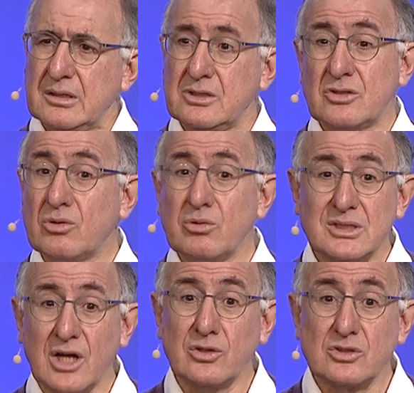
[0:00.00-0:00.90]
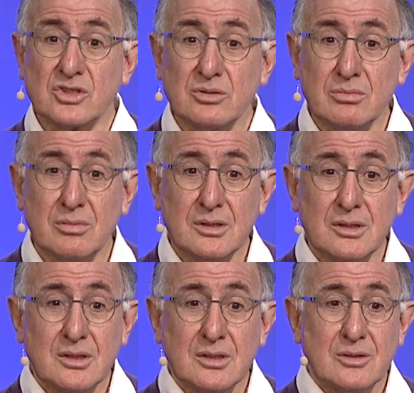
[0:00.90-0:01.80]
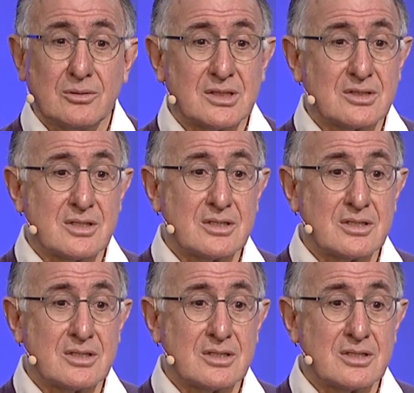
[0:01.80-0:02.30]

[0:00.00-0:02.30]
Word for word: Is it always wholesome? Or does the